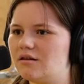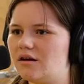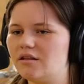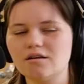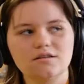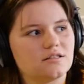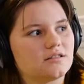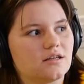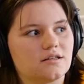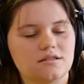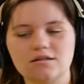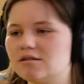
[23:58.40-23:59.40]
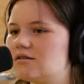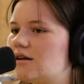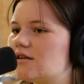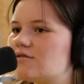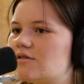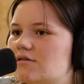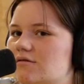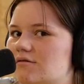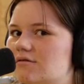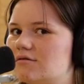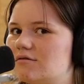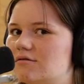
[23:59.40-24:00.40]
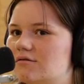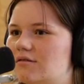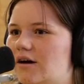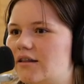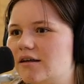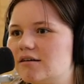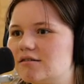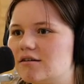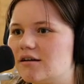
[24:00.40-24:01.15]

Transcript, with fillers: I think Tennessee. it's in Tennessee in Nashville. I think it's in